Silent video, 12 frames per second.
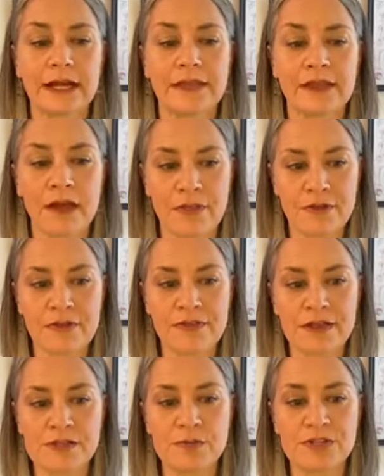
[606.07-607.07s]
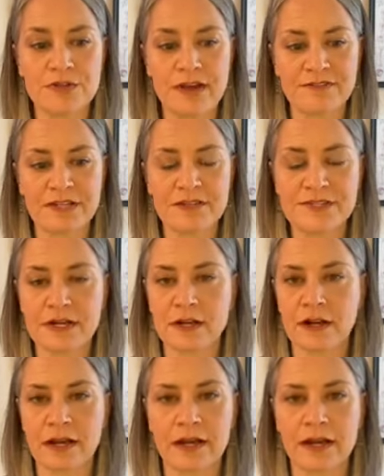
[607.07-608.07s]
the other things we do have to
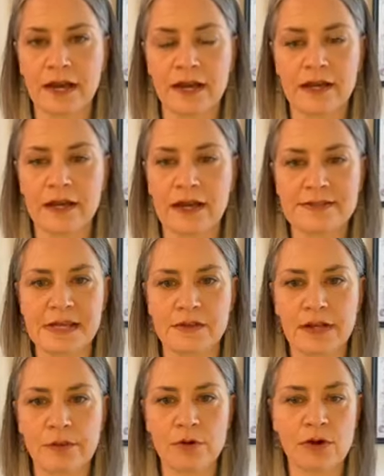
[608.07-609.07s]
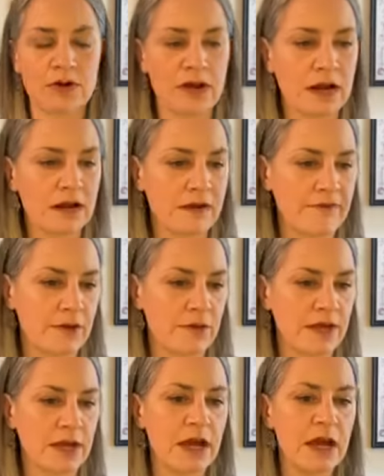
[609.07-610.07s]
consider, and again, I sound like a broken record every
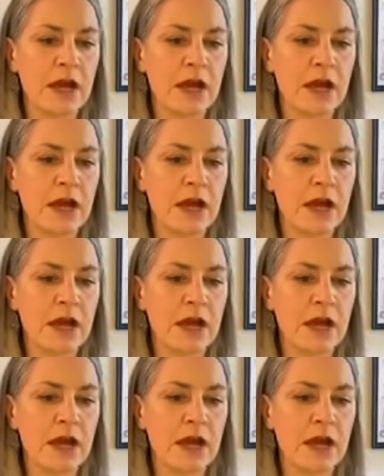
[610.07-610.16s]
week,